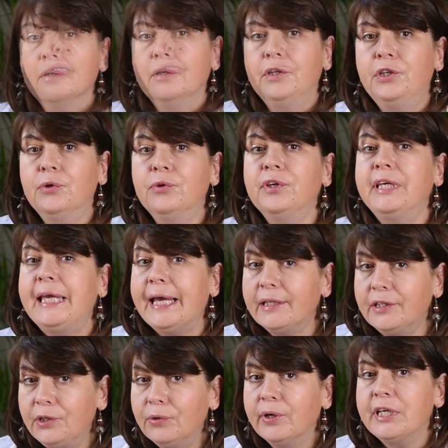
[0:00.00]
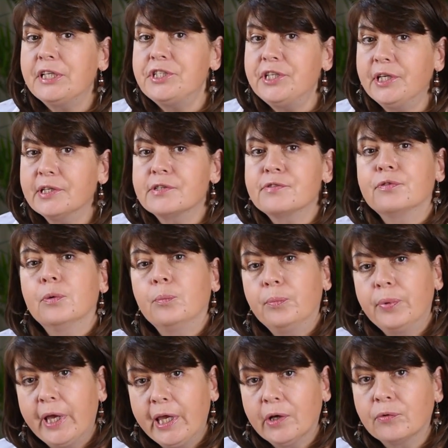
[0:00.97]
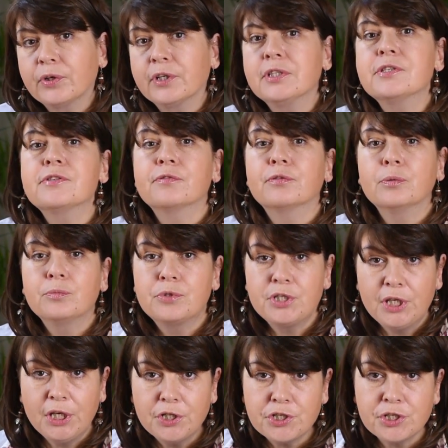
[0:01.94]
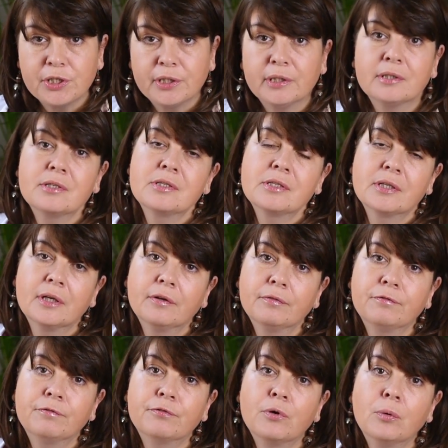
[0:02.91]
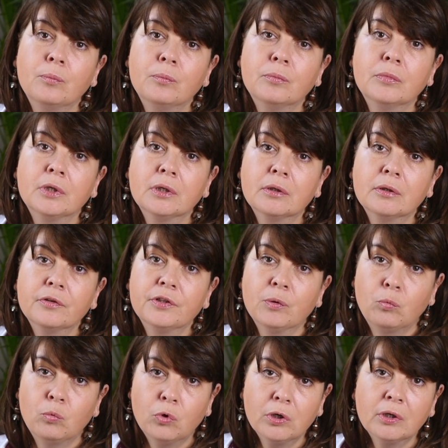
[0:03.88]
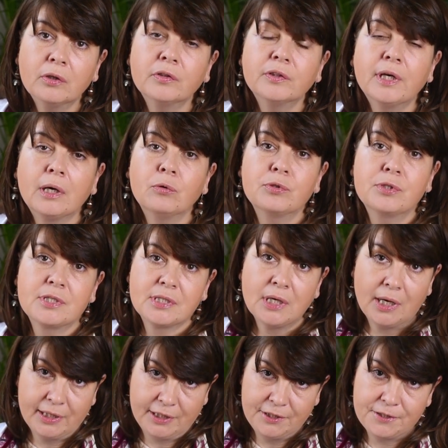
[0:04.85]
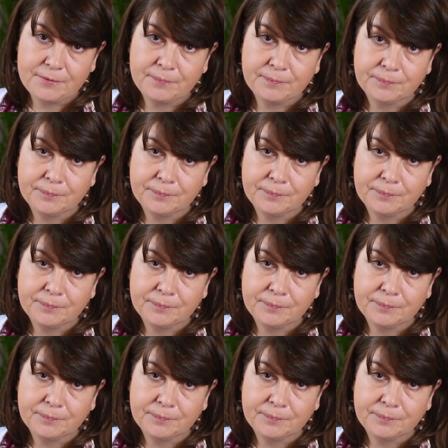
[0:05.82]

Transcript: You get your ideas from parents, from teachers, from the world outside.